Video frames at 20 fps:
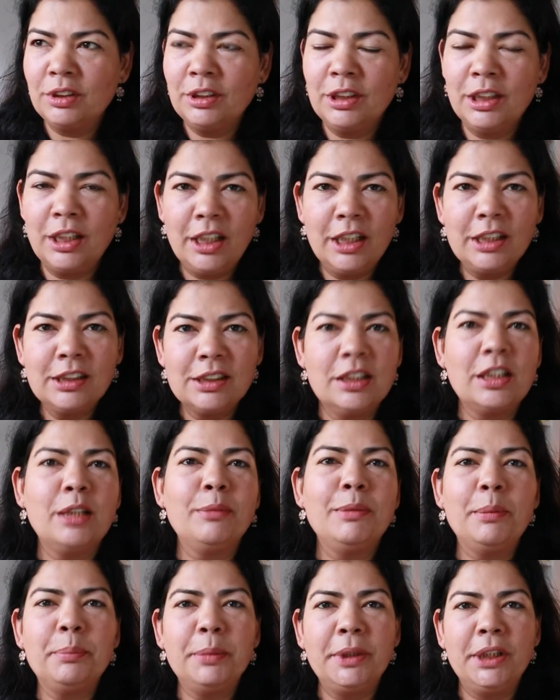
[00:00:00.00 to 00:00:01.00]
the things that
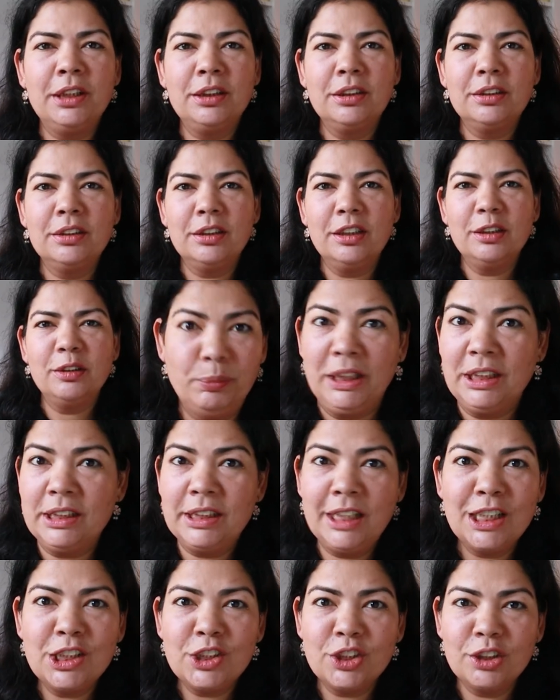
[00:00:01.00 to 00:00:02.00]
come up in
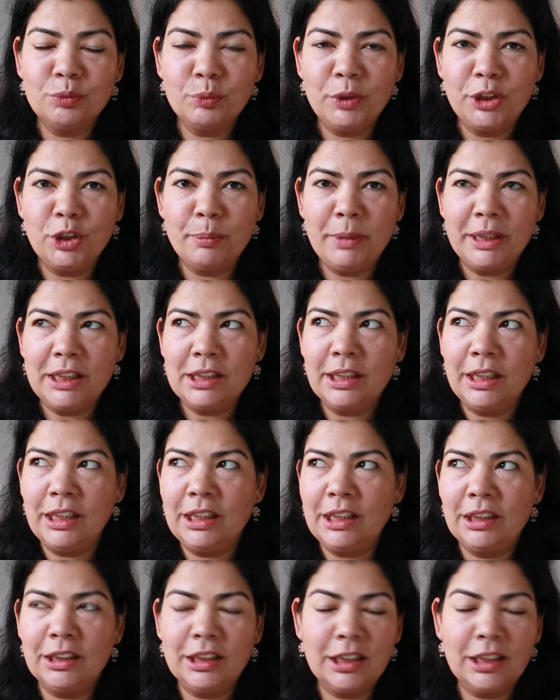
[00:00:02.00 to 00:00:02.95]
meditation when you're meditating,